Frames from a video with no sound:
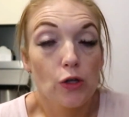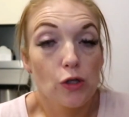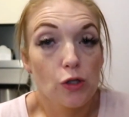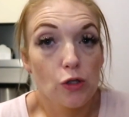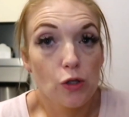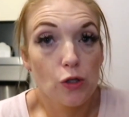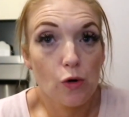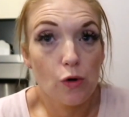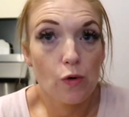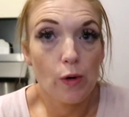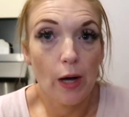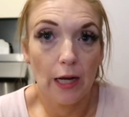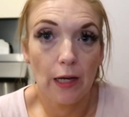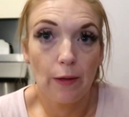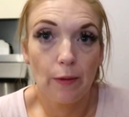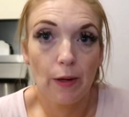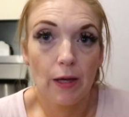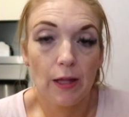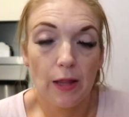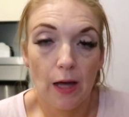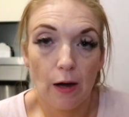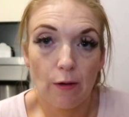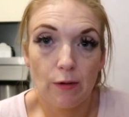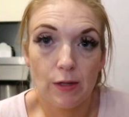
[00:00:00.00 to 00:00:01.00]
So
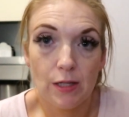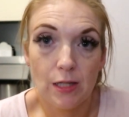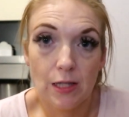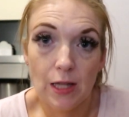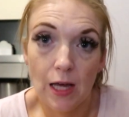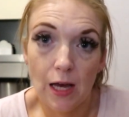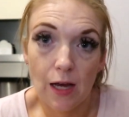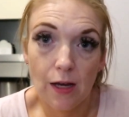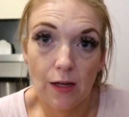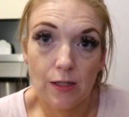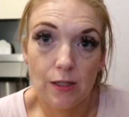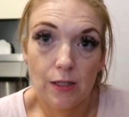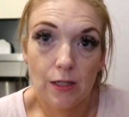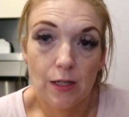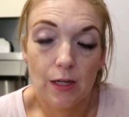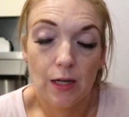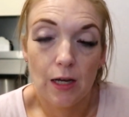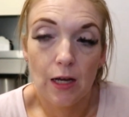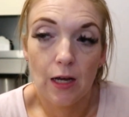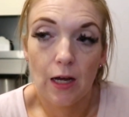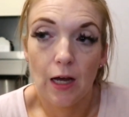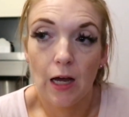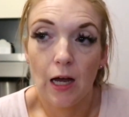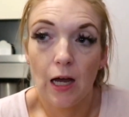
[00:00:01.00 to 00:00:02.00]
anyway, that was that.
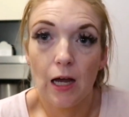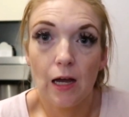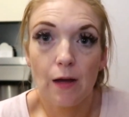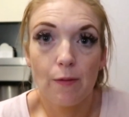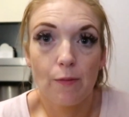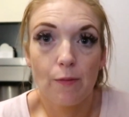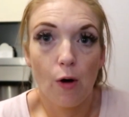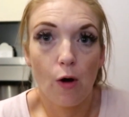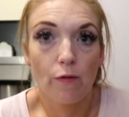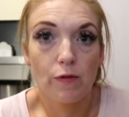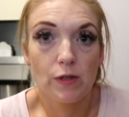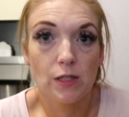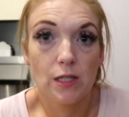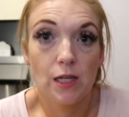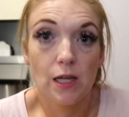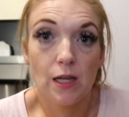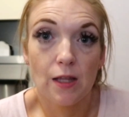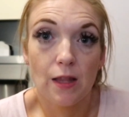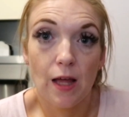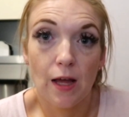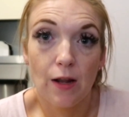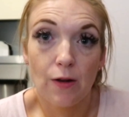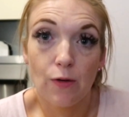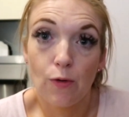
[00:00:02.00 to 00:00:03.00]
Obviously
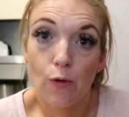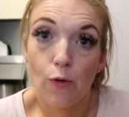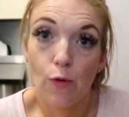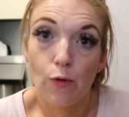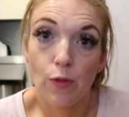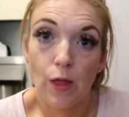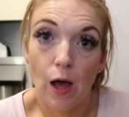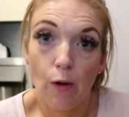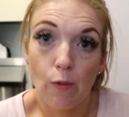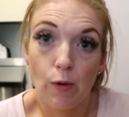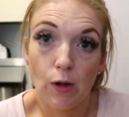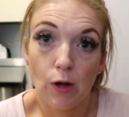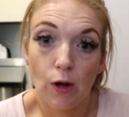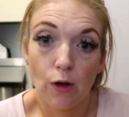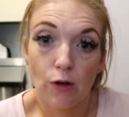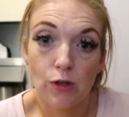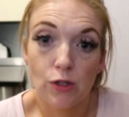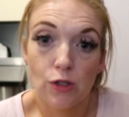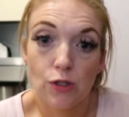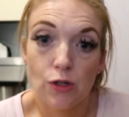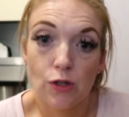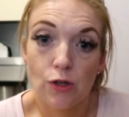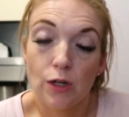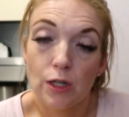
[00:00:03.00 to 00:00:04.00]
you then know that we
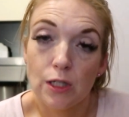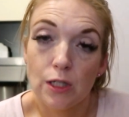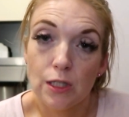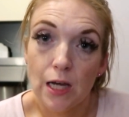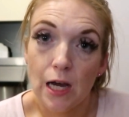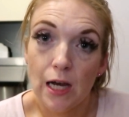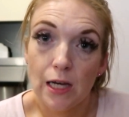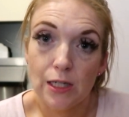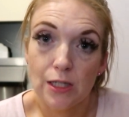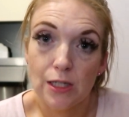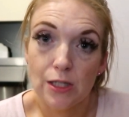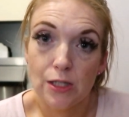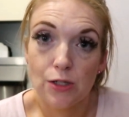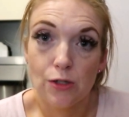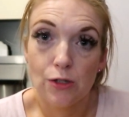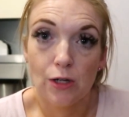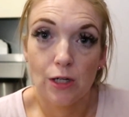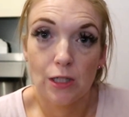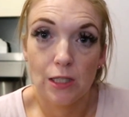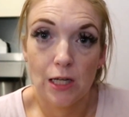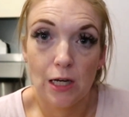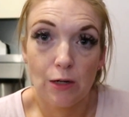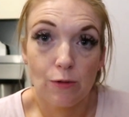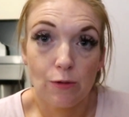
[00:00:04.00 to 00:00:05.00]
lost Snuggle Ted and
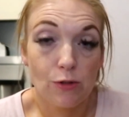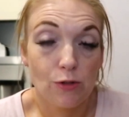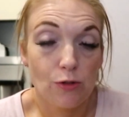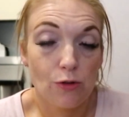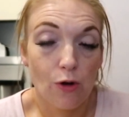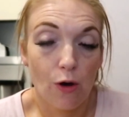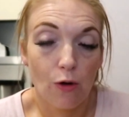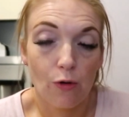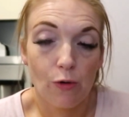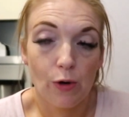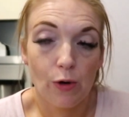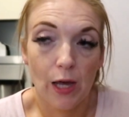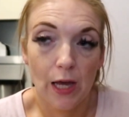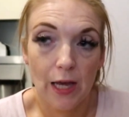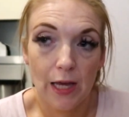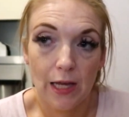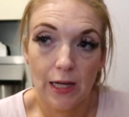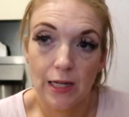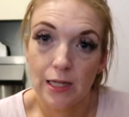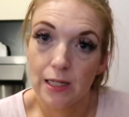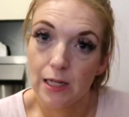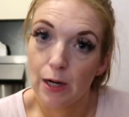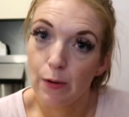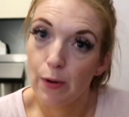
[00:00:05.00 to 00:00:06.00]
Snuggle Ted was not
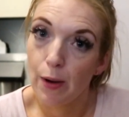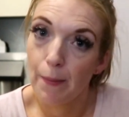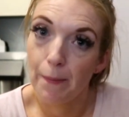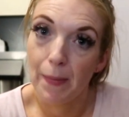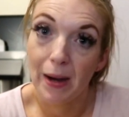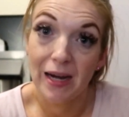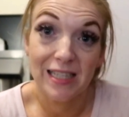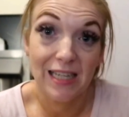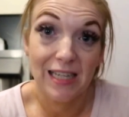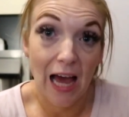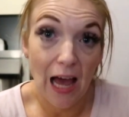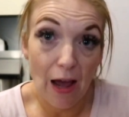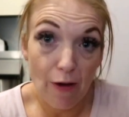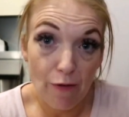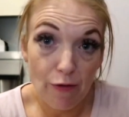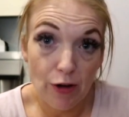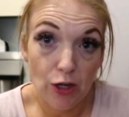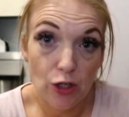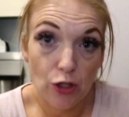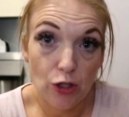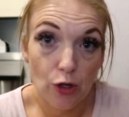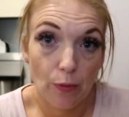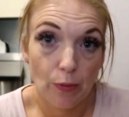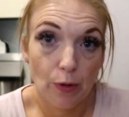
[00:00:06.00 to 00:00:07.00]
located. I went back to
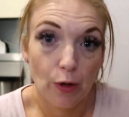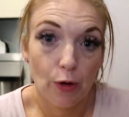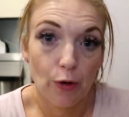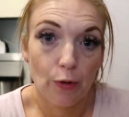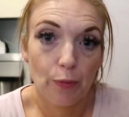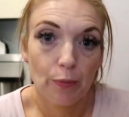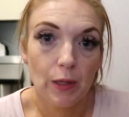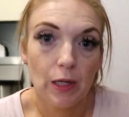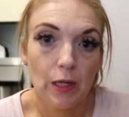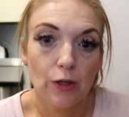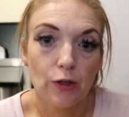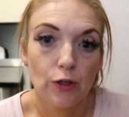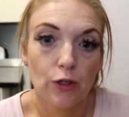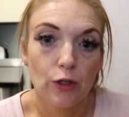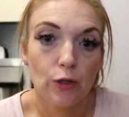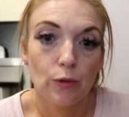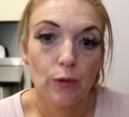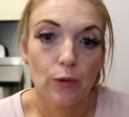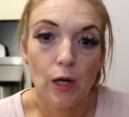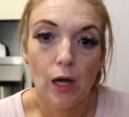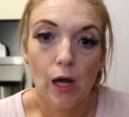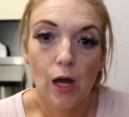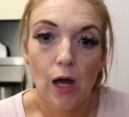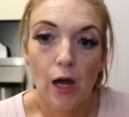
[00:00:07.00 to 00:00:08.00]
every shop that we've been
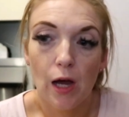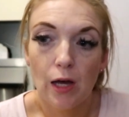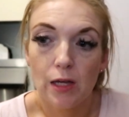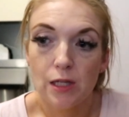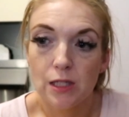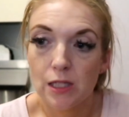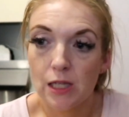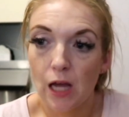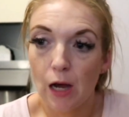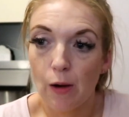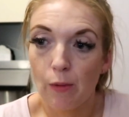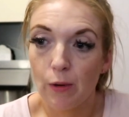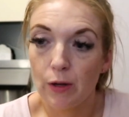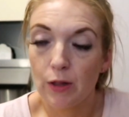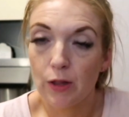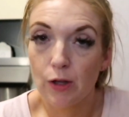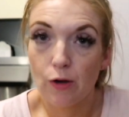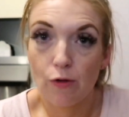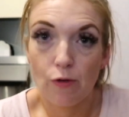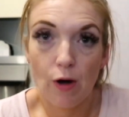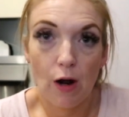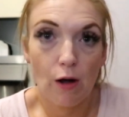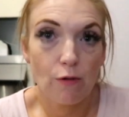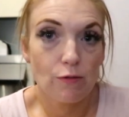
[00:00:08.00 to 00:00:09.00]
to, scoured
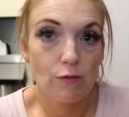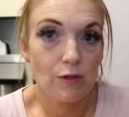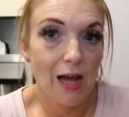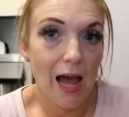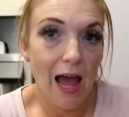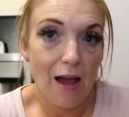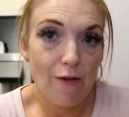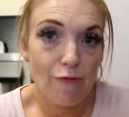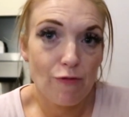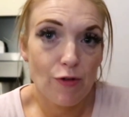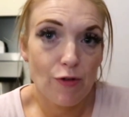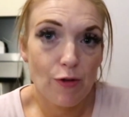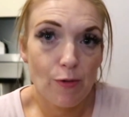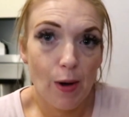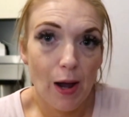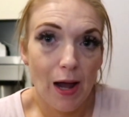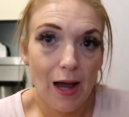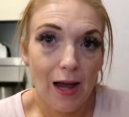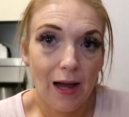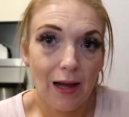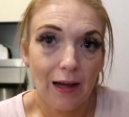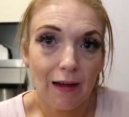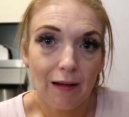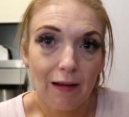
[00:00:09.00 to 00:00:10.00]
the ground
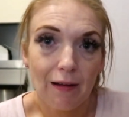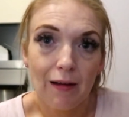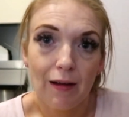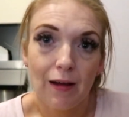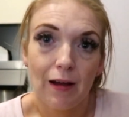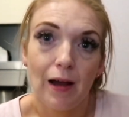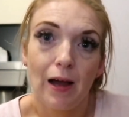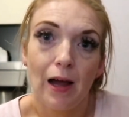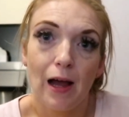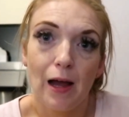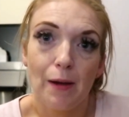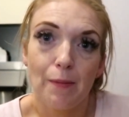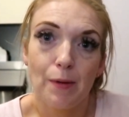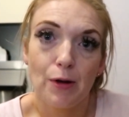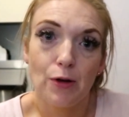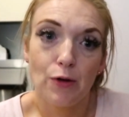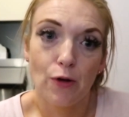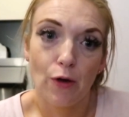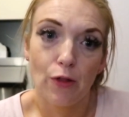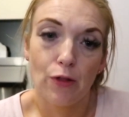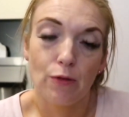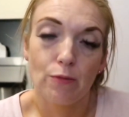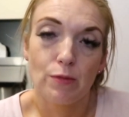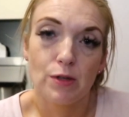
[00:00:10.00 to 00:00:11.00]
everywhere, and
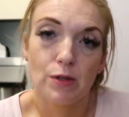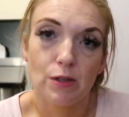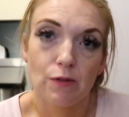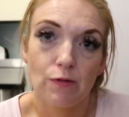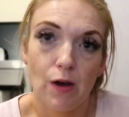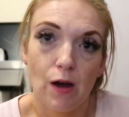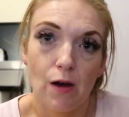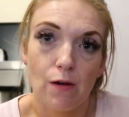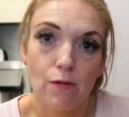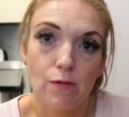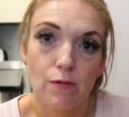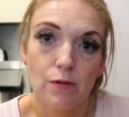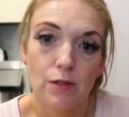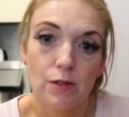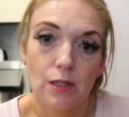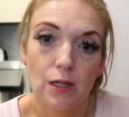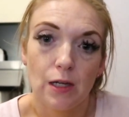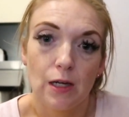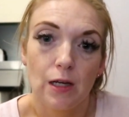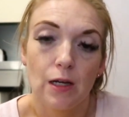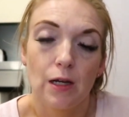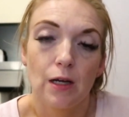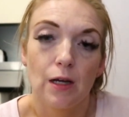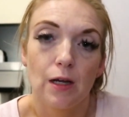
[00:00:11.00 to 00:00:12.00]
nothing was found.